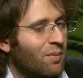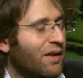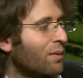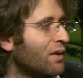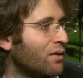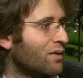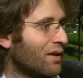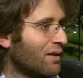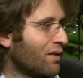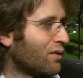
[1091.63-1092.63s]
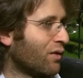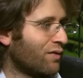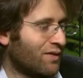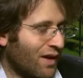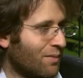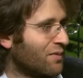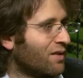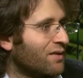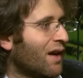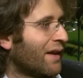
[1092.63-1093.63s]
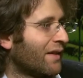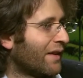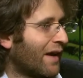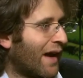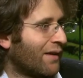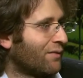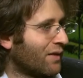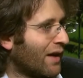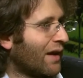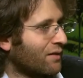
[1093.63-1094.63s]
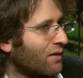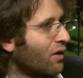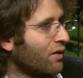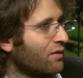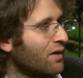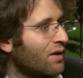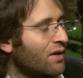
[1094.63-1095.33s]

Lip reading: but they were using the sort of same design that they had for the hexagons.